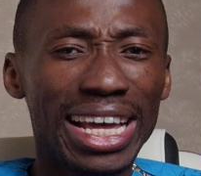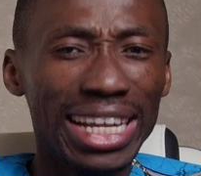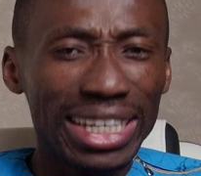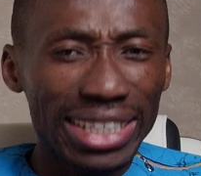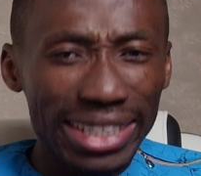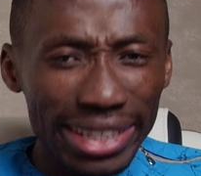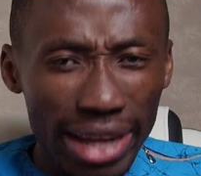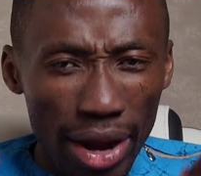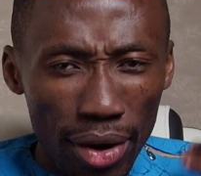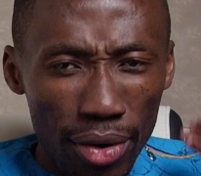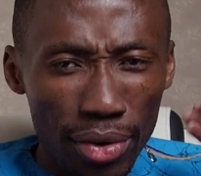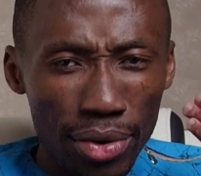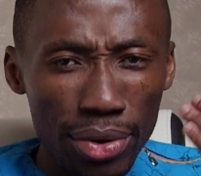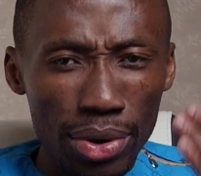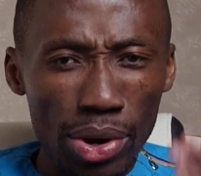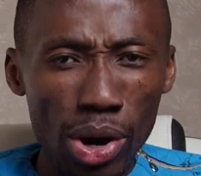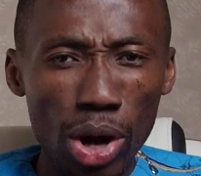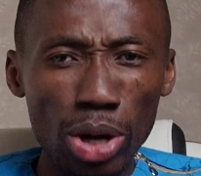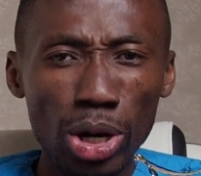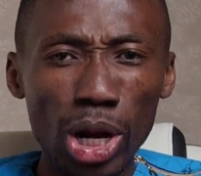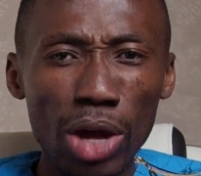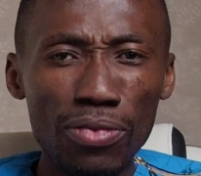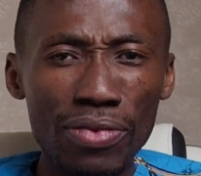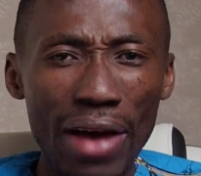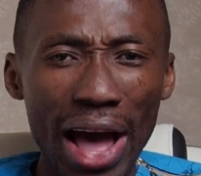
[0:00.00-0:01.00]
The
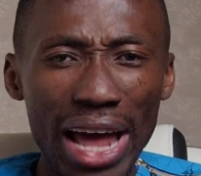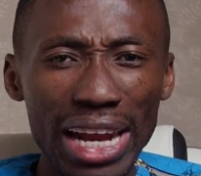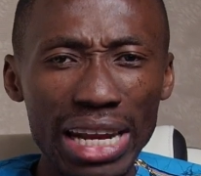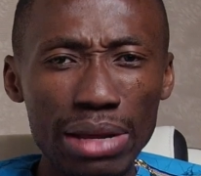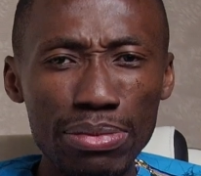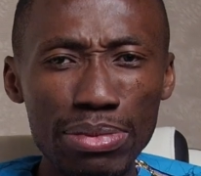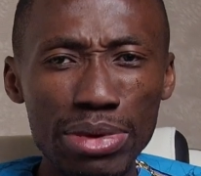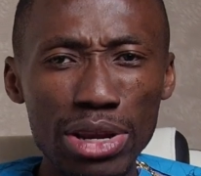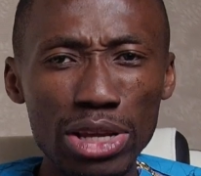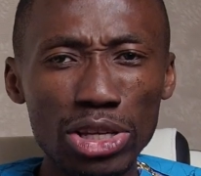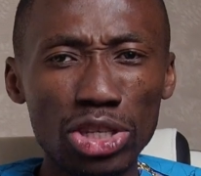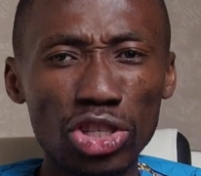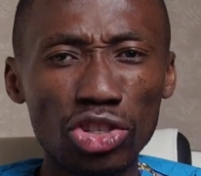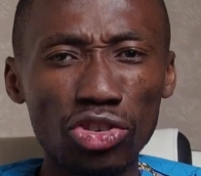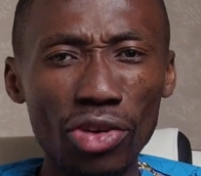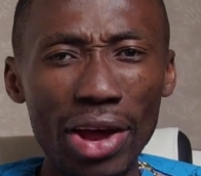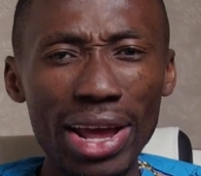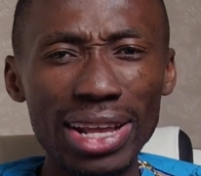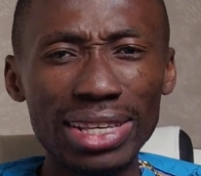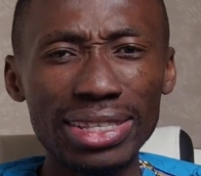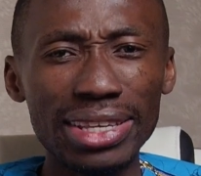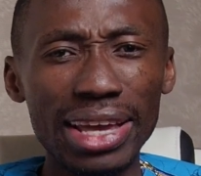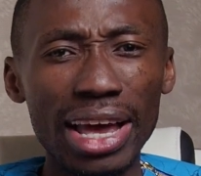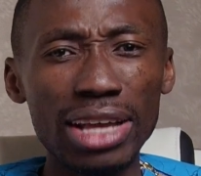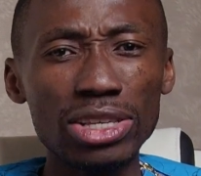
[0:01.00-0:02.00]
role of
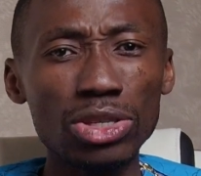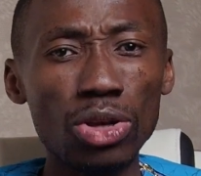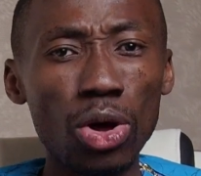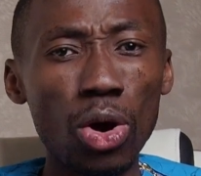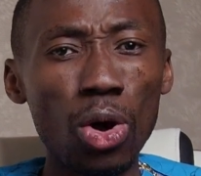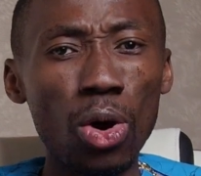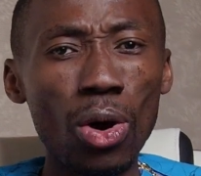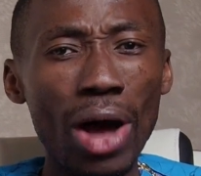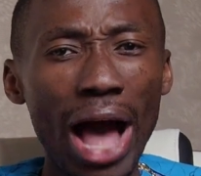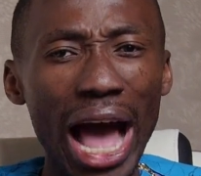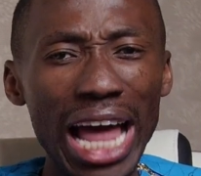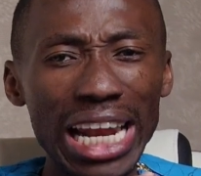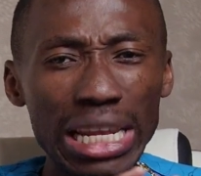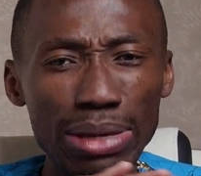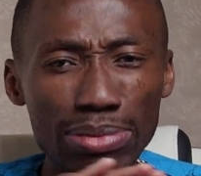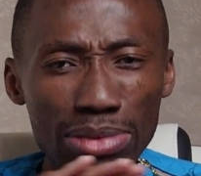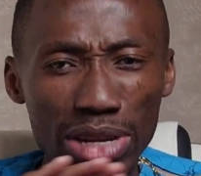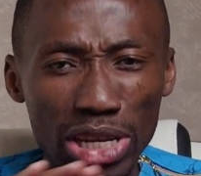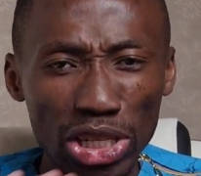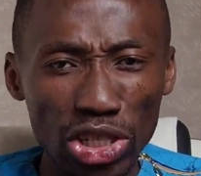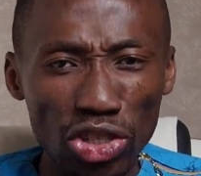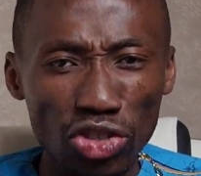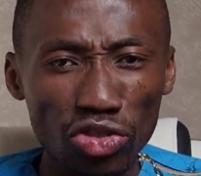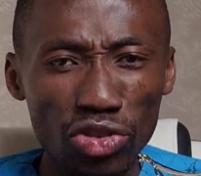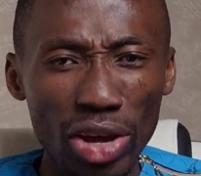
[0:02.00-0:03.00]
administrators or
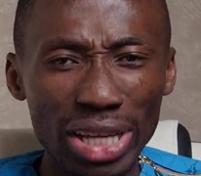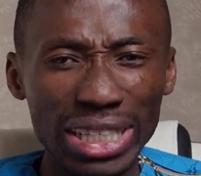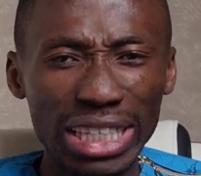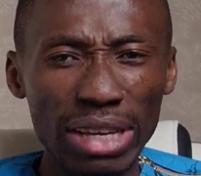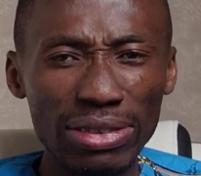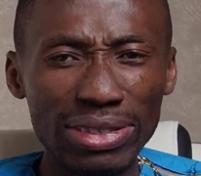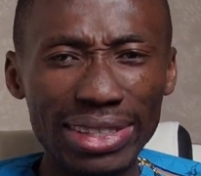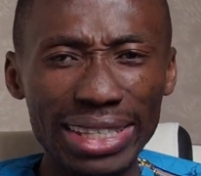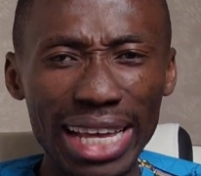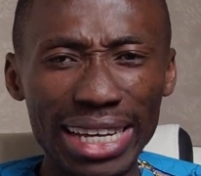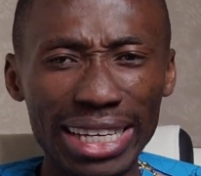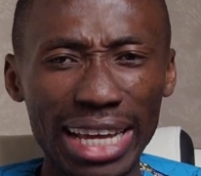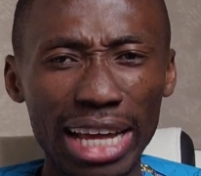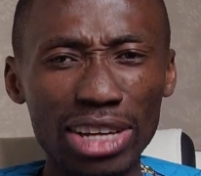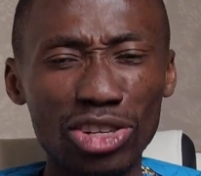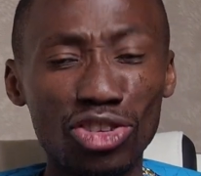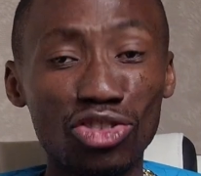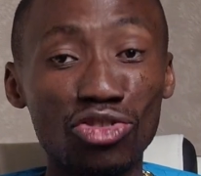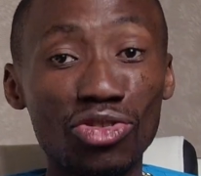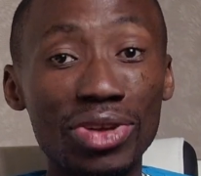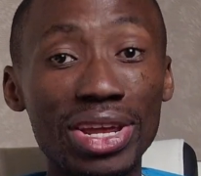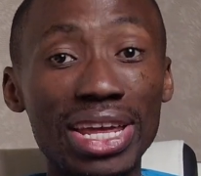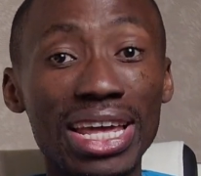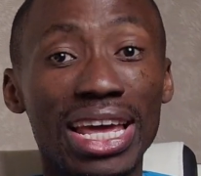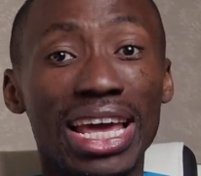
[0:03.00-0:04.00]
administrative
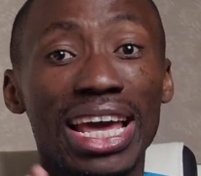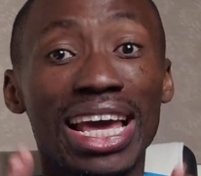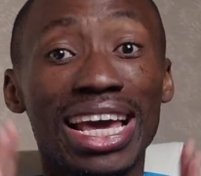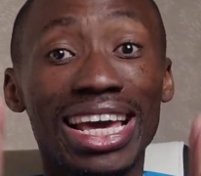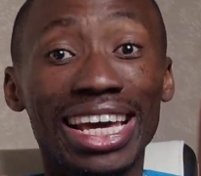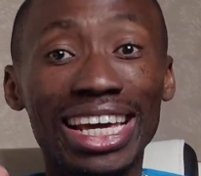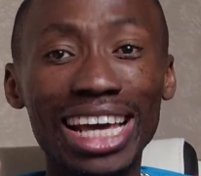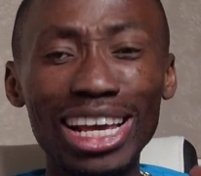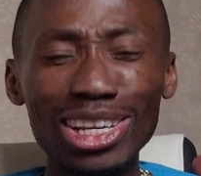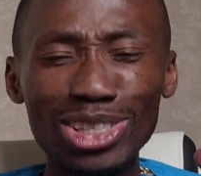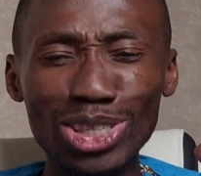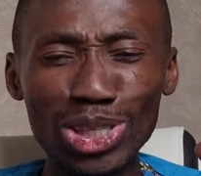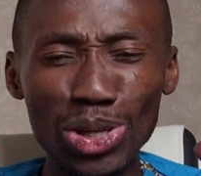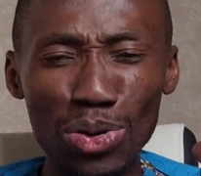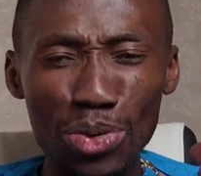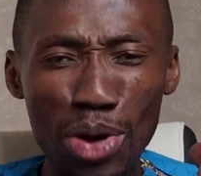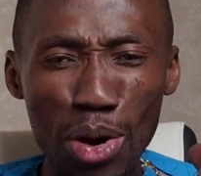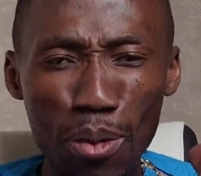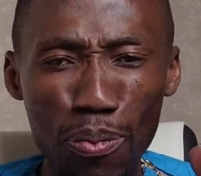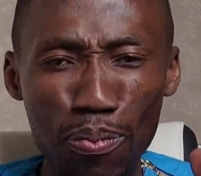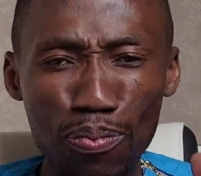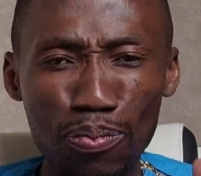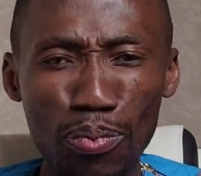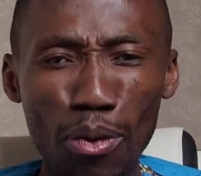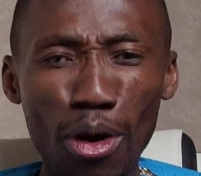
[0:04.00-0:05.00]
secretary is to
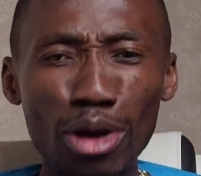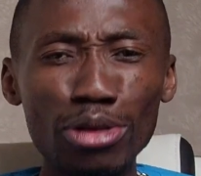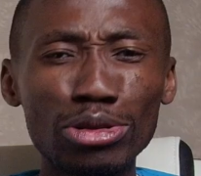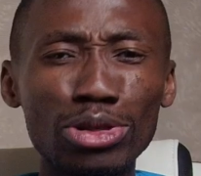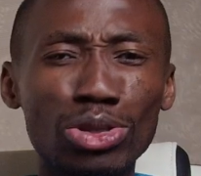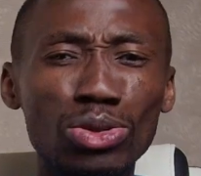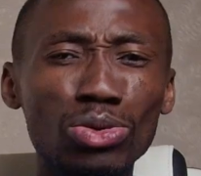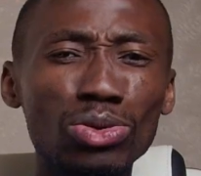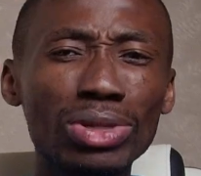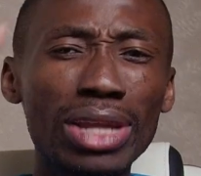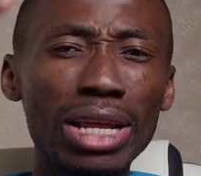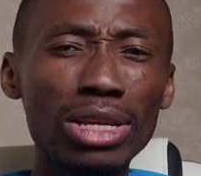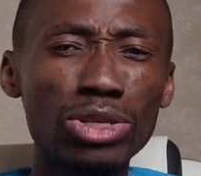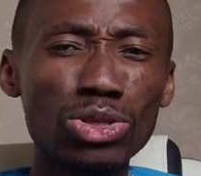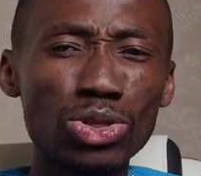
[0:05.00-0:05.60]
report to the